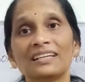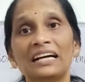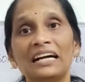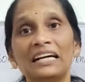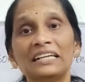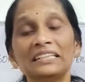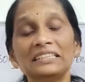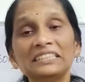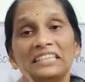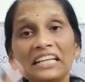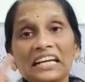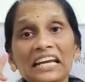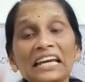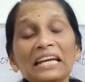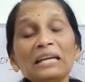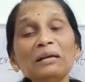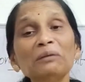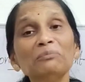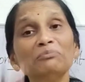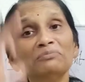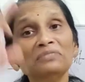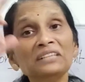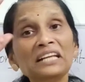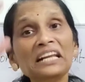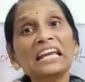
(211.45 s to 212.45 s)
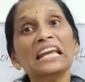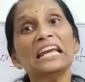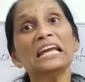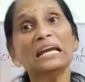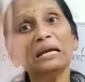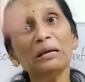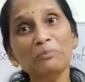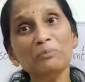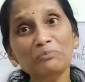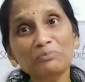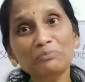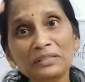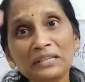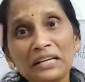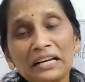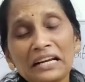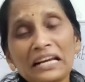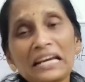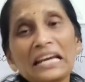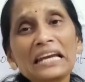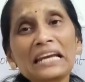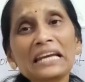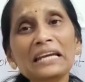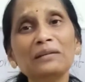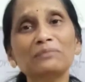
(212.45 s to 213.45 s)
dream, dream,
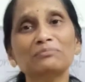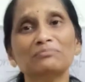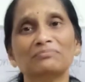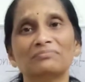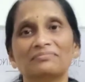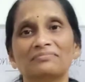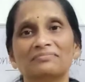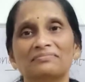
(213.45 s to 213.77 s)
dream.